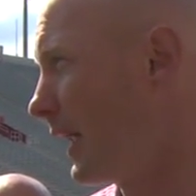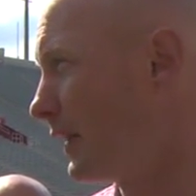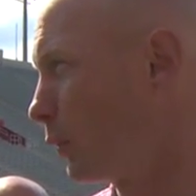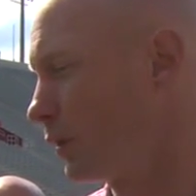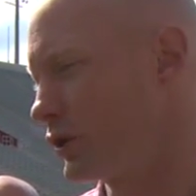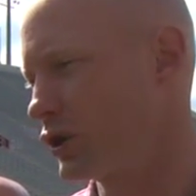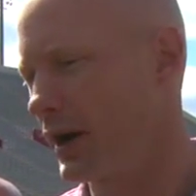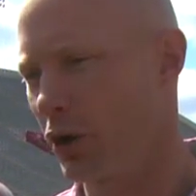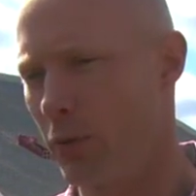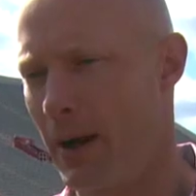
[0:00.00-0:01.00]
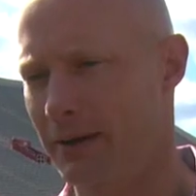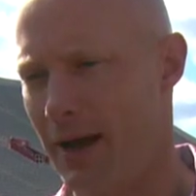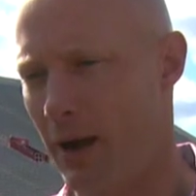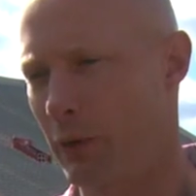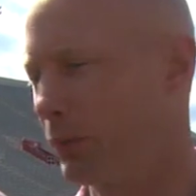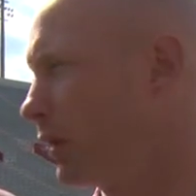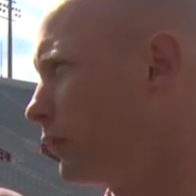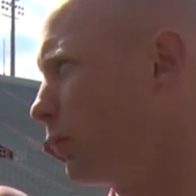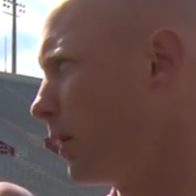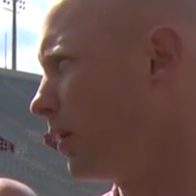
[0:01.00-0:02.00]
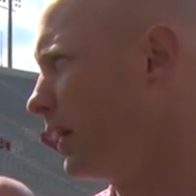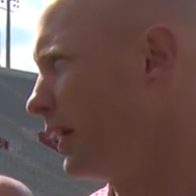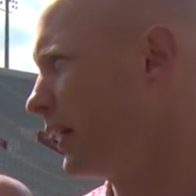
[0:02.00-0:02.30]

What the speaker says: I think we're just trying to go back to how we play football.